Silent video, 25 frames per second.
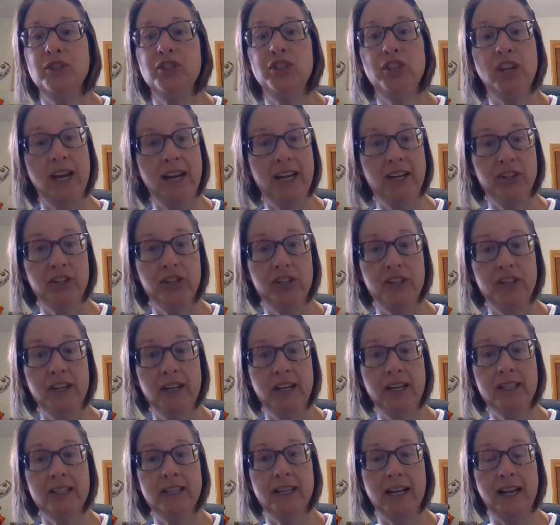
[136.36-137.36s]
changed
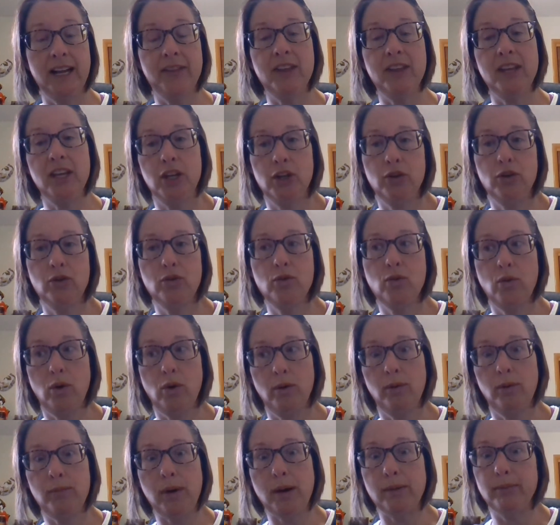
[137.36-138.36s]
it, and I think you
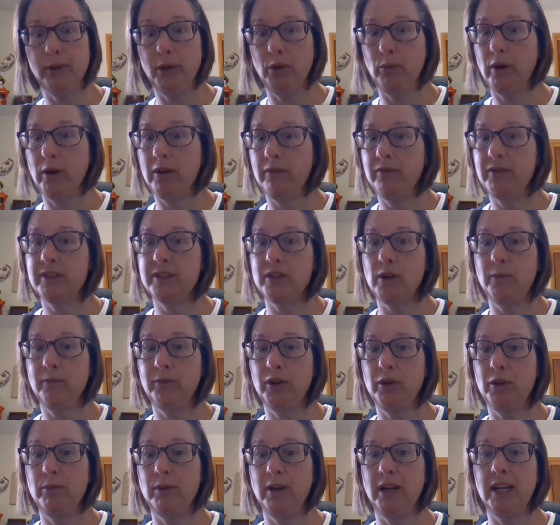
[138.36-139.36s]
are probably aware of this.
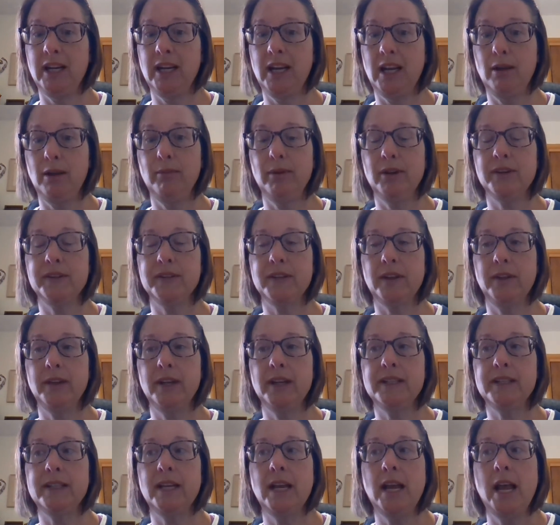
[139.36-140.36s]
Hopefully you've been getting emails on
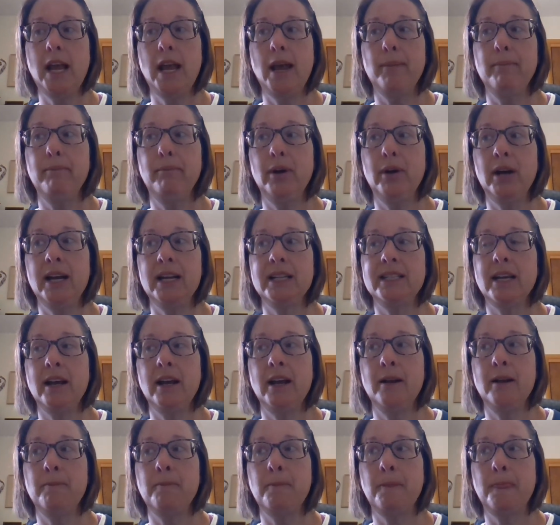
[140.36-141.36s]
this, but
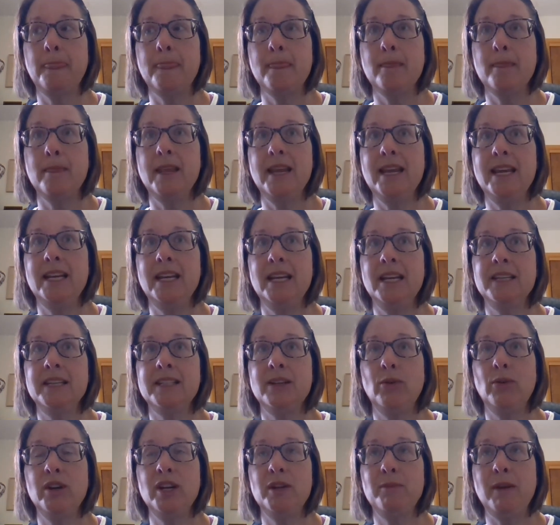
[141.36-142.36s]
it
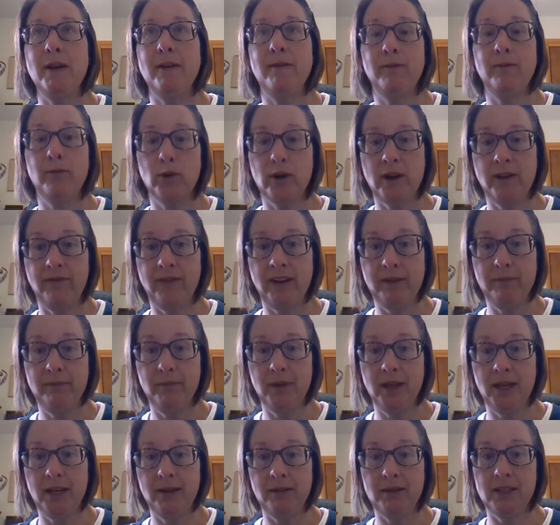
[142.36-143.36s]
is going to be a
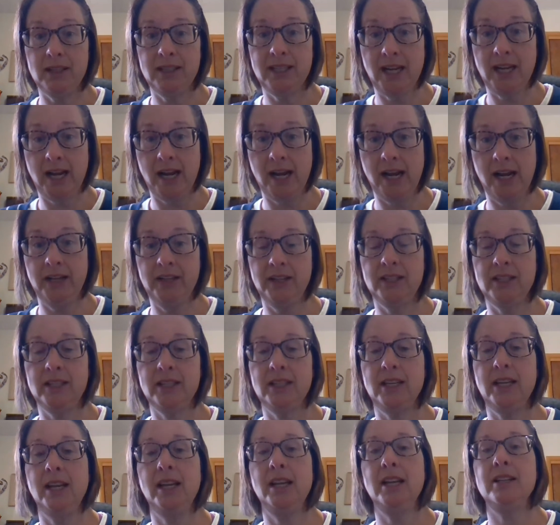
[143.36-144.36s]
45-minute
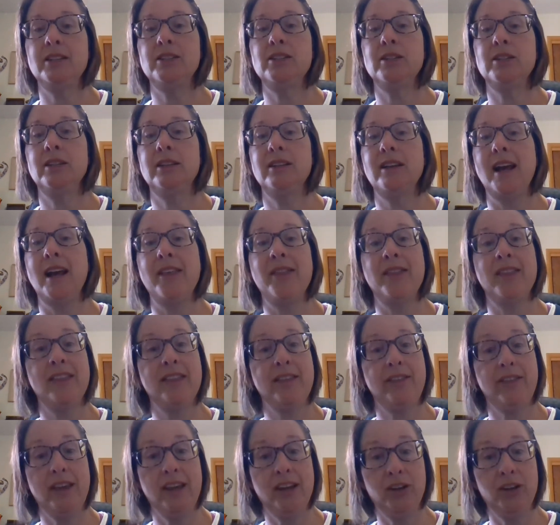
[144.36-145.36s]
test. It's, I
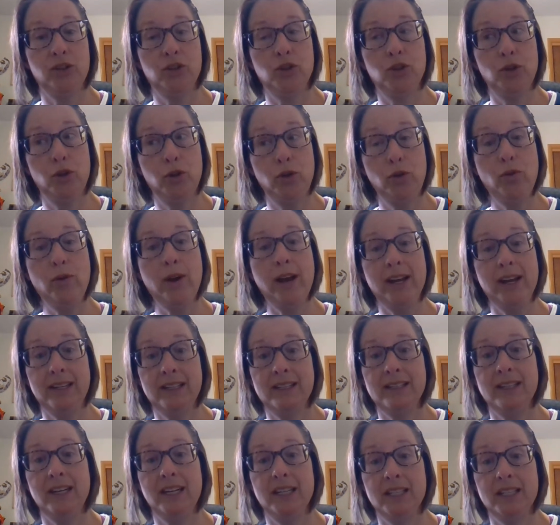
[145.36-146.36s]
think, 2
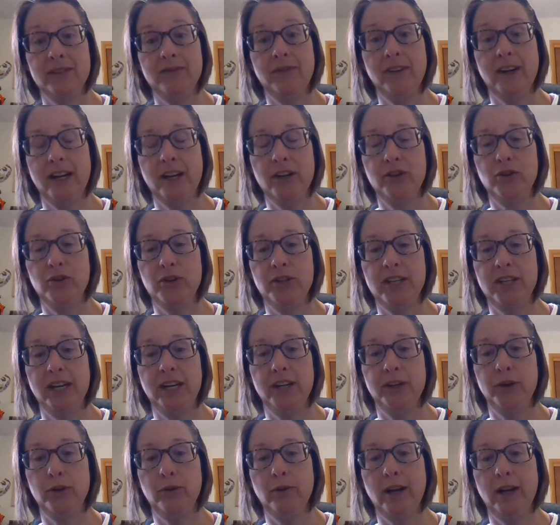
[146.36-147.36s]
essays, if I
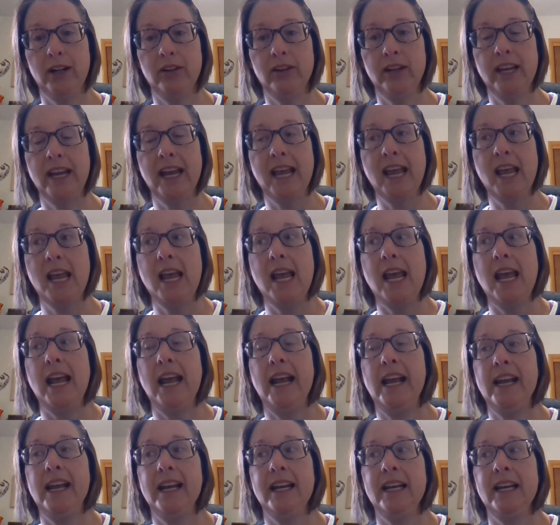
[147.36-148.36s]
understand correctly,
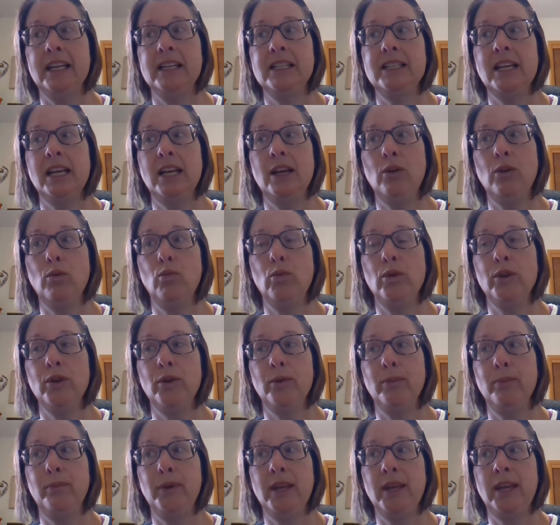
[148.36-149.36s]
and it
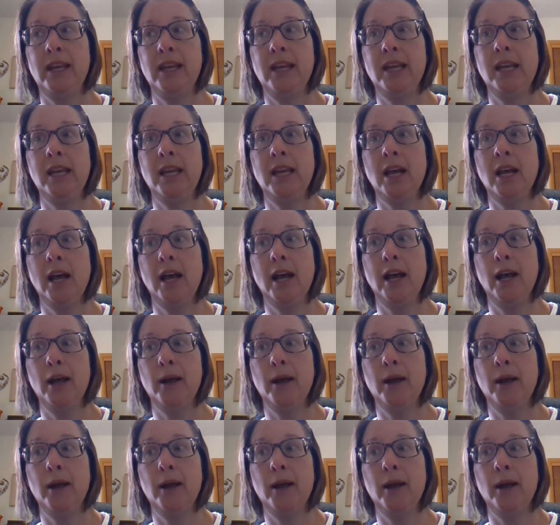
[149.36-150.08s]
will be